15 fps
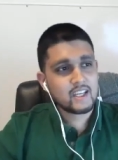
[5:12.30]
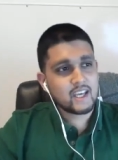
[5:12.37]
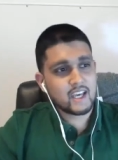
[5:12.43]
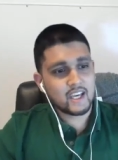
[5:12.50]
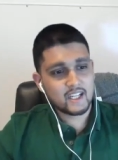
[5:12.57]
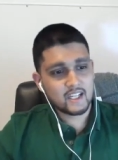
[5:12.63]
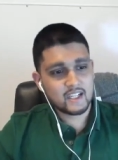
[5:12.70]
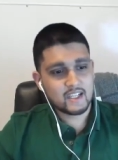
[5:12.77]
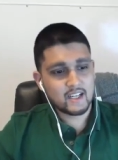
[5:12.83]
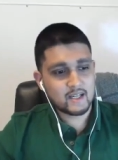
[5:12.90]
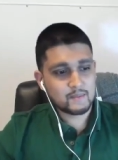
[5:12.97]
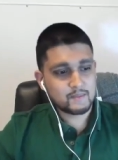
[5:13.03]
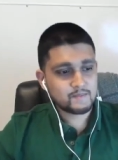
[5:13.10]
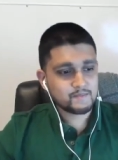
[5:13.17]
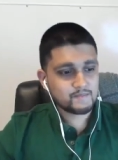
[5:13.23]
and
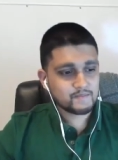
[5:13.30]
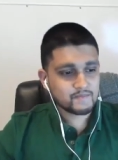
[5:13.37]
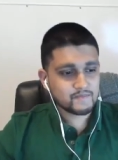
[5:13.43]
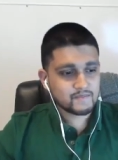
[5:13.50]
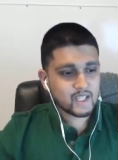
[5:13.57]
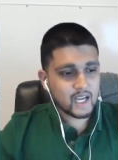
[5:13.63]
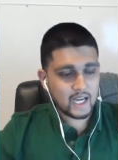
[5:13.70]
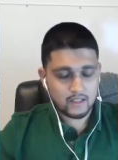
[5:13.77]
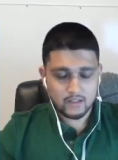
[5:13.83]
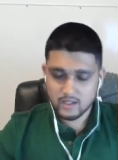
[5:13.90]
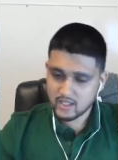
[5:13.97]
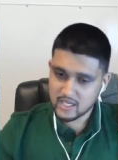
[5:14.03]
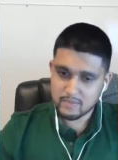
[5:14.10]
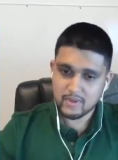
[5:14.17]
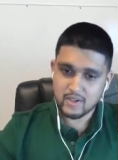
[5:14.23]
um, I
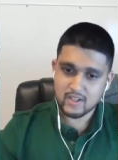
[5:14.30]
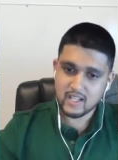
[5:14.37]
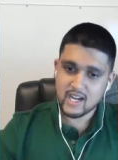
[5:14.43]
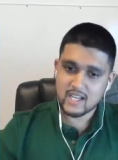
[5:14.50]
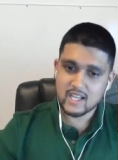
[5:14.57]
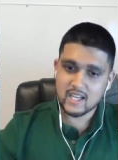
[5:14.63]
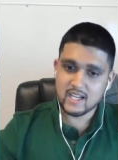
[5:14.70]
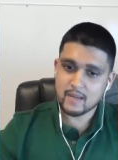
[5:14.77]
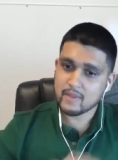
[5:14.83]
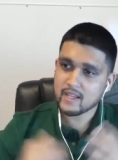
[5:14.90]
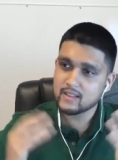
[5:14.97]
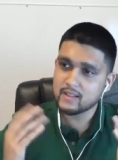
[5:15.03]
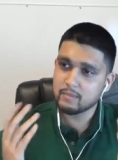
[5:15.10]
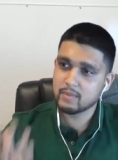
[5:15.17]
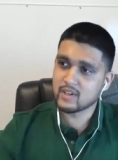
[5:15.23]
look it up online, and I'm
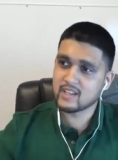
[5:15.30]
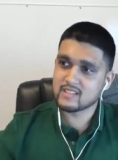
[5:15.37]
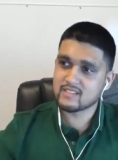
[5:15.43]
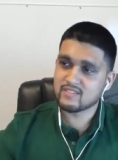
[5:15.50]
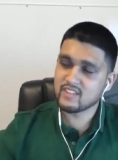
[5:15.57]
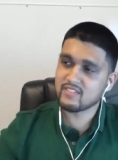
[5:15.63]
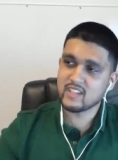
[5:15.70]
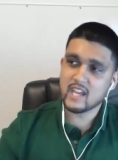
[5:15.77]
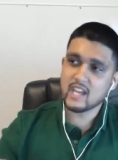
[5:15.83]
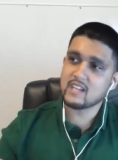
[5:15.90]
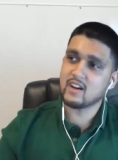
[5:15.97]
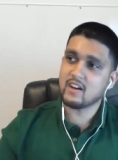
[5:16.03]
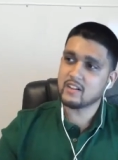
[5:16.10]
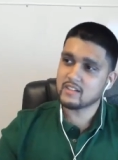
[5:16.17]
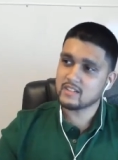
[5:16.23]
like, the book is fifty-eight
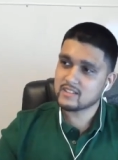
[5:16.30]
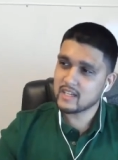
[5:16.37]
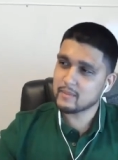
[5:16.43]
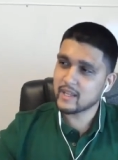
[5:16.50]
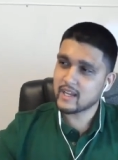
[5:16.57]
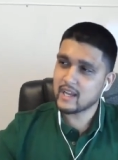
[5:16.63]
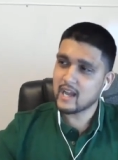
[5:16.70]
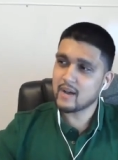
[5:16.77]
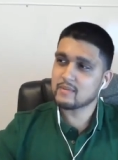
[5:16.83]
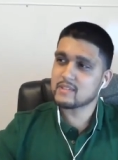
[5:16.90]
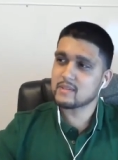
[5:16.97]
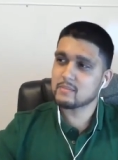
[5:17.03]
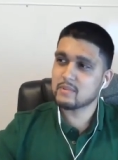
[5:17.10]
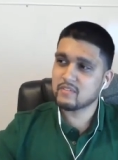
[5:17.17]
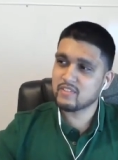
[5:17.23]
dollars. I'm like, how is
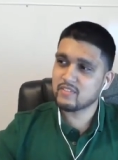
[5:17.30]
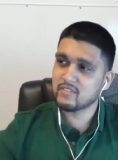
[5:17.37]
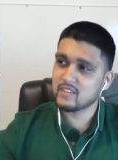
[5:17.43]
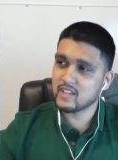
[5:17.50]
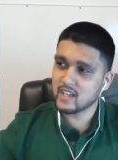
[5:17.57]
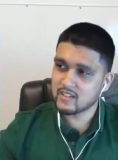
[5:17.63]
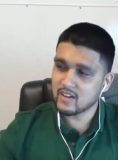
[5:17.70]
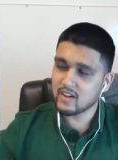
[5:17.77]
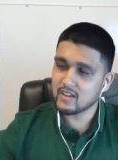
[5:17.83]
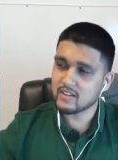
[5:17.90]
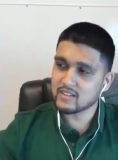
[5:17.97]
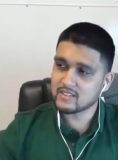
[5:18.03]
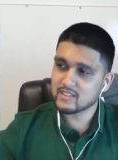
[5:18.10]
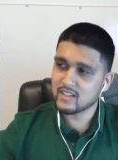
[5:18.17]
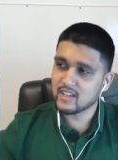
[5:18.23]
the book fifty-eight
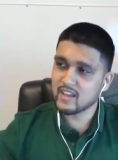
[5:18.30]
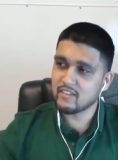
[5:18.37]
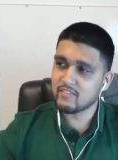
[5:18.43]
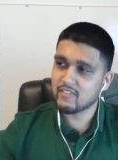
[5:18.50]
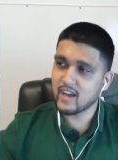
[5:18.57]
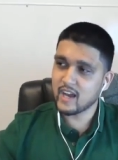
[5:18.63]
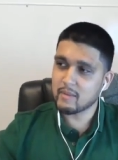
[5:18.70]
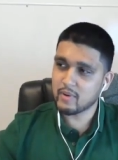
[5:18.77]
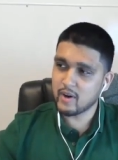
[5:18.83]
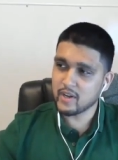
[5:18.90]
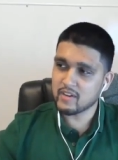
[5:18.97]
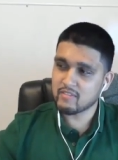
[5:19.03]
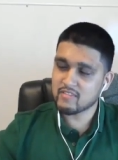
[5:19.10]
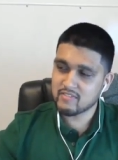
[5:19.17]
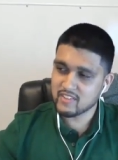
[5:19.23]
dollars if I
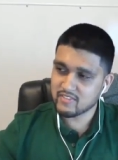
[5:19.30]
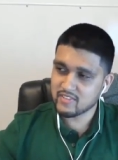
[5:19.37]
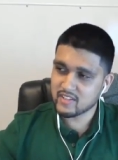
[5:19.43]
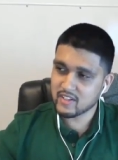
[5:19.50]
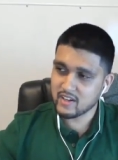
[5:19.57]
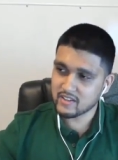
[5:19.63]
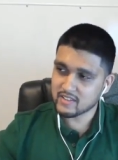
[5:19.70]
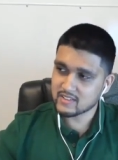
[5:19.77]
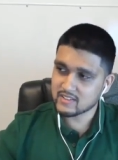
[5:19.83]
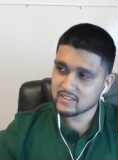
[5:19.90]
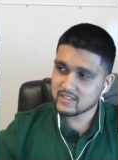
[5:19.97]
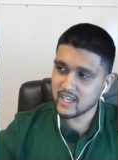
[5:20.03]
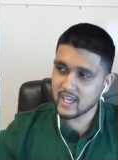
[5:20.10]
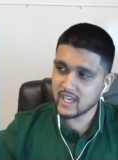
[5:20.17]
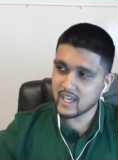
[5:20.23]
bought it for fifty
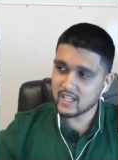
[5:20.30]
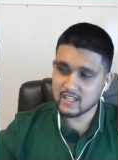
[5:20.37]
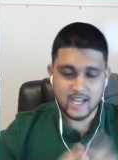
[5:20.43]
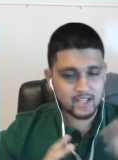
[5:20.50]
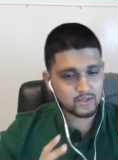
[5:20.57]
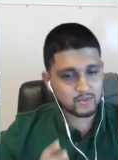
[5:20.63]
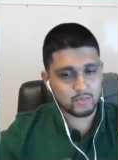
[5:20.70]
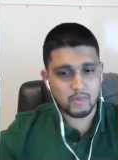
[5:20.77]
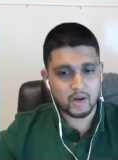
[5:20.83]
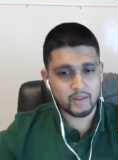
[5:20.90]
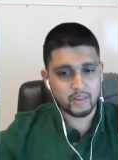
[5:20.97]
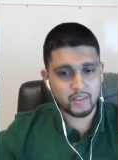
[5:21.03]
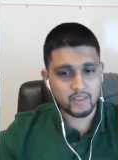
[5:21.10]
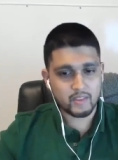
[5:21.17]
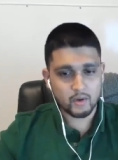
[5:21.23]
dollars and last
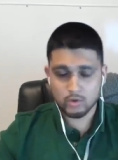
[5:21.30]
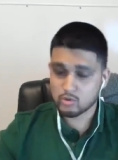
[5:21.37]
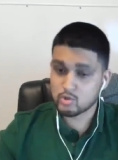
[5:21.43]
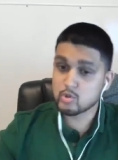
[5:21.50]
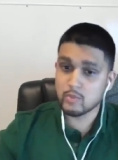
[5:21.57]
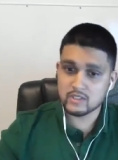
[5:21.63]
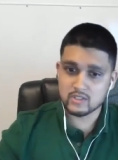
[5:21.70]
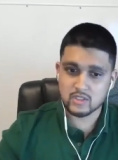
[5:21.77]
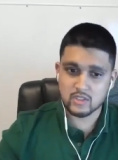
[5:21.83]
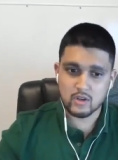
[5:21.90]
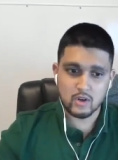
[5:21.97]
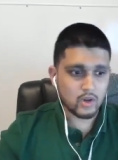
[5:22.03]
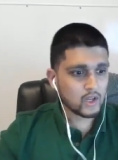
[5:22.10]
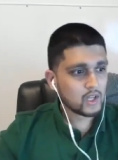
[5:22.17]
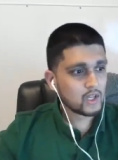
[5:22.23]
month or two months
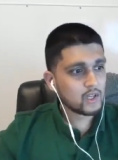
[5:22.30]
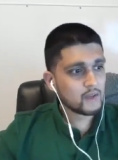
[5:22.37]
ago,